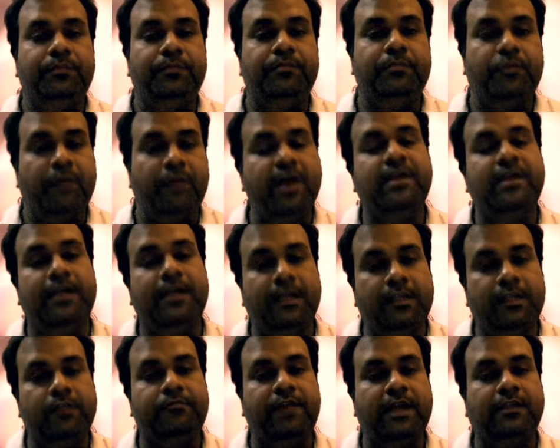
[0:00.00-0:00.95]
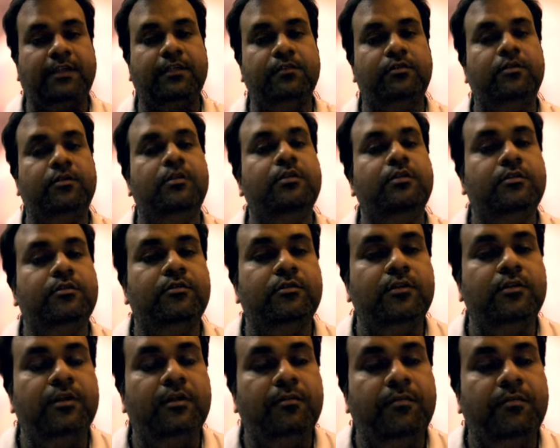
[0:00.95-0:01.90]
provided other factors
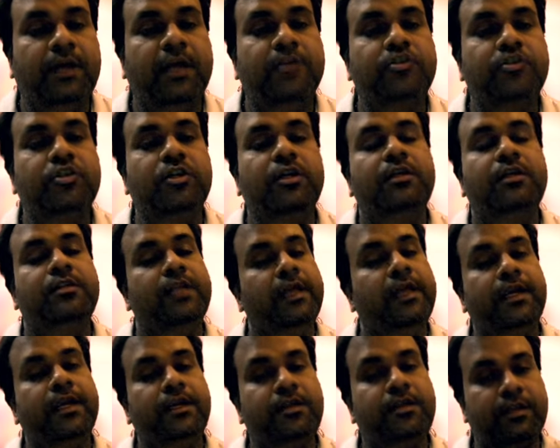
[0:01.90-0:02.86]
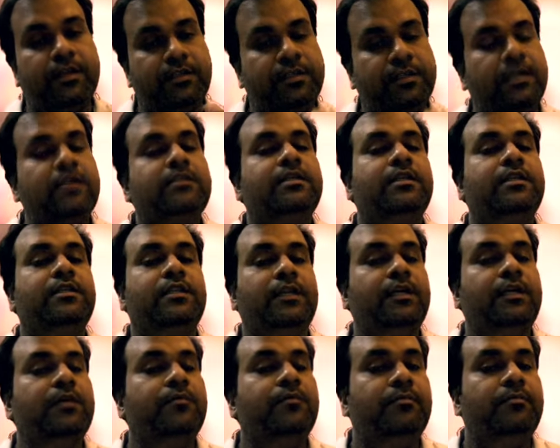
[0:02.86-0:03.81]
also match, then it results in
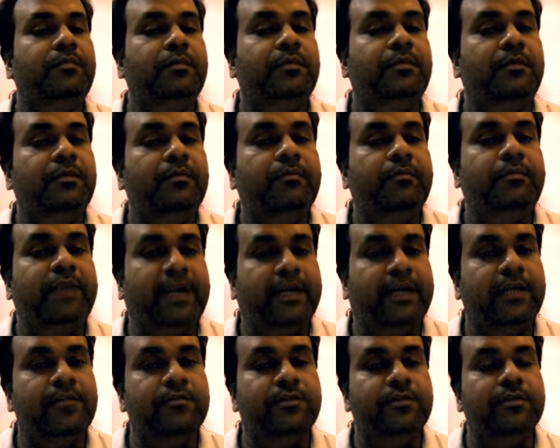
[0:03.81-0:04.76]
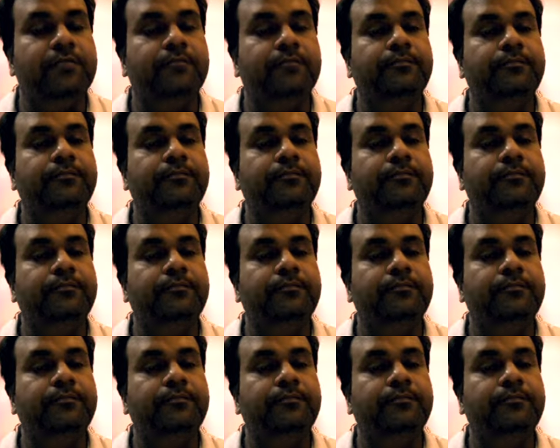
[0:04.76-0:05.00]
the pregnancy.